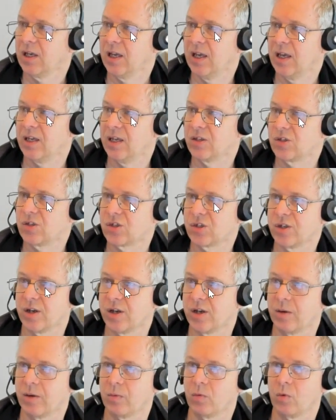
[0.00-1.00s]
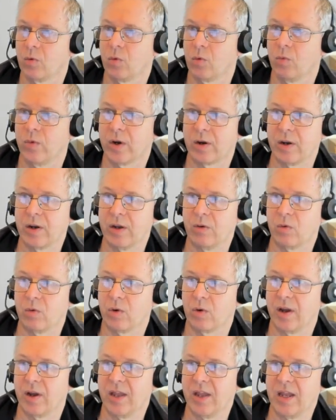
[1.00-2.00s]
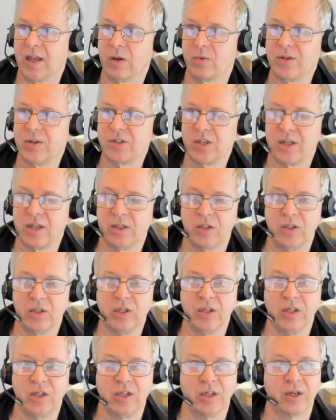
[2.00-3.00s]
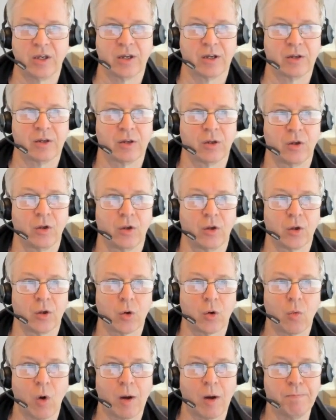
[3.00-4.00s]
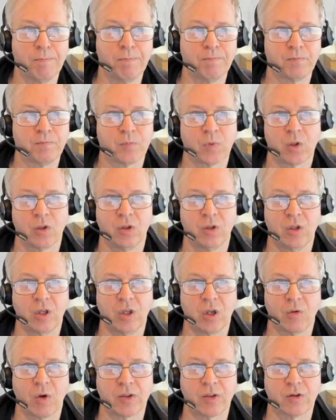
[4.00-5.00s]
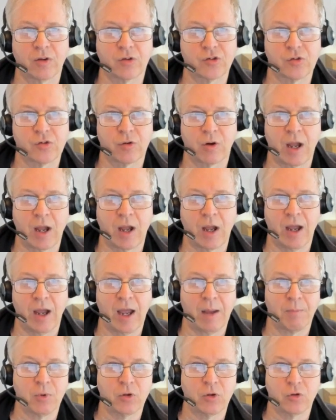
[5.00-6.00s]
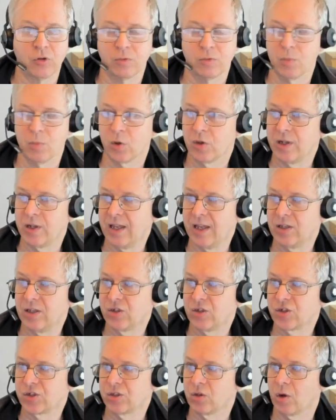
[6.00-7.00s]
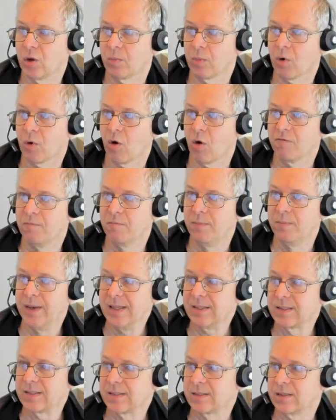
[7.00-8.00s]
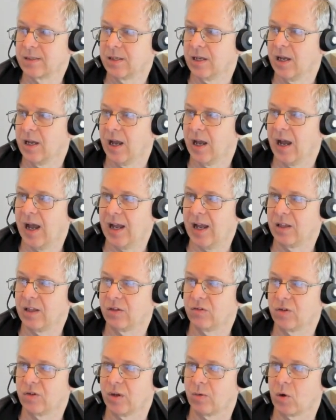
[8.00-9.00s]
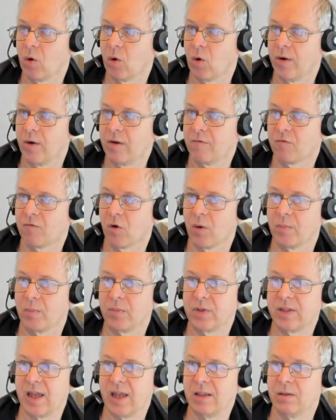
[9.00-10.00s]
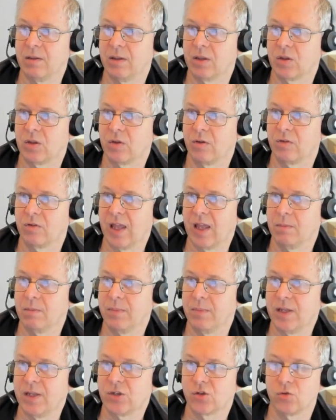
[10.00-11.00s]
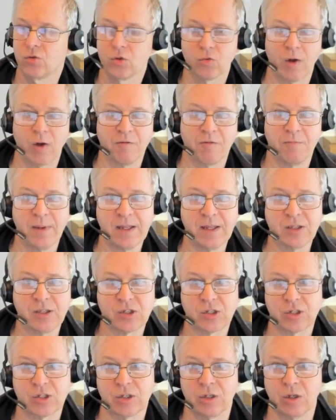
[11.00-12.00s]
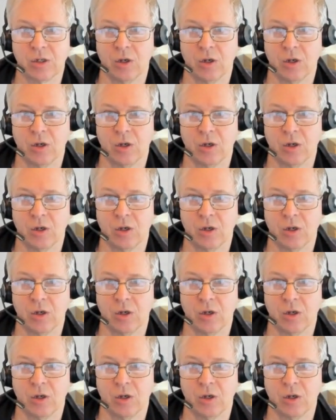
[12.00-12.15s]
is we are increasing the QAM, the quadrature amplitude modulation number of bits, and going from 10 bits to 12 bits,